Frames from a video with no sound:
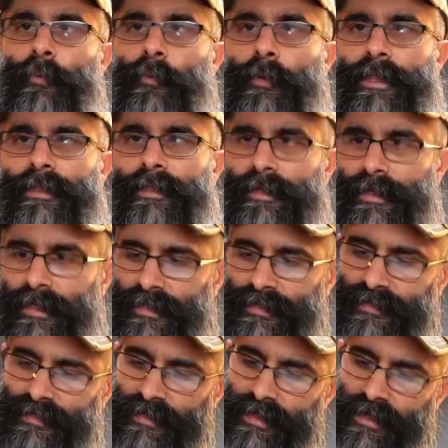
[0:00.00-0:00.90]
with
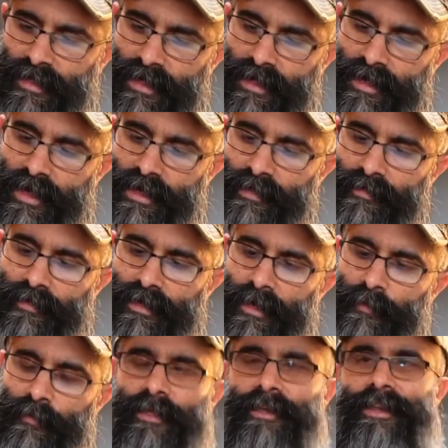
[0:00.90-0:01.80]
this, I thought
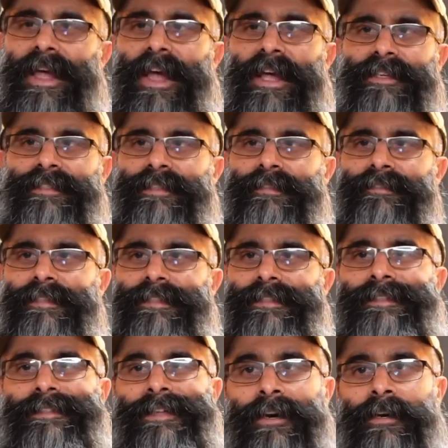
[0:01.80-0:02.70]
I could
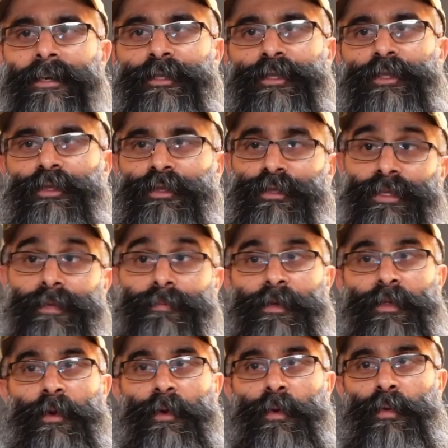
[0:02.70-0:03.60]
accidentally touch some
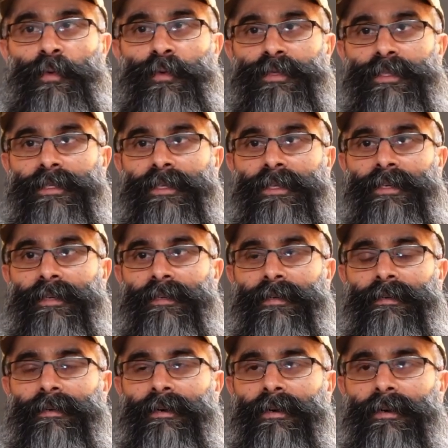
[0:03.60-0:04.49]
of those
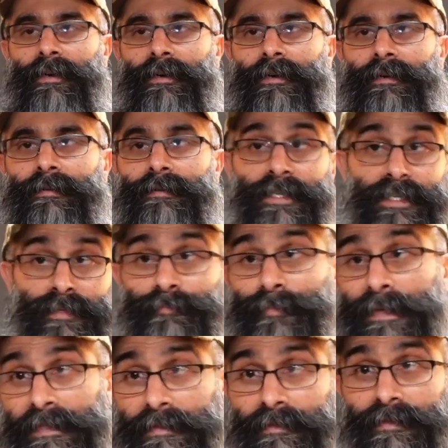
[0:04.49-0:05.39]
nice
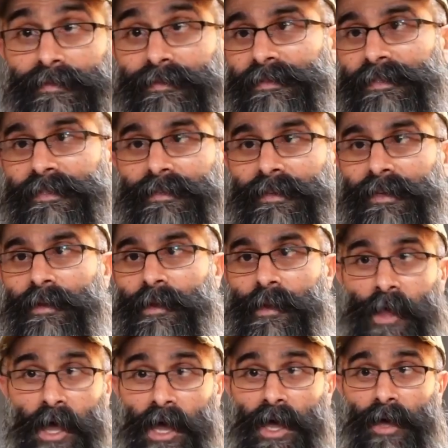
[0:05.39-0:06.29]
buttons and
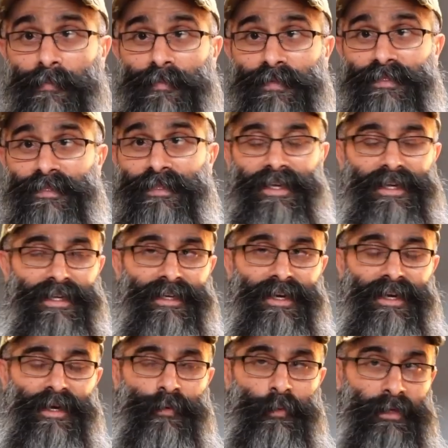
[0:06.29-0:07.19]
knobs that
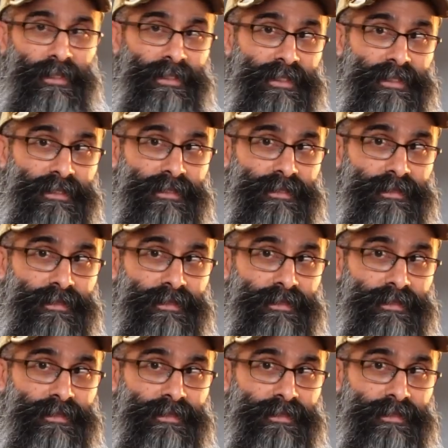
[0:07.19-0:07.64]
I really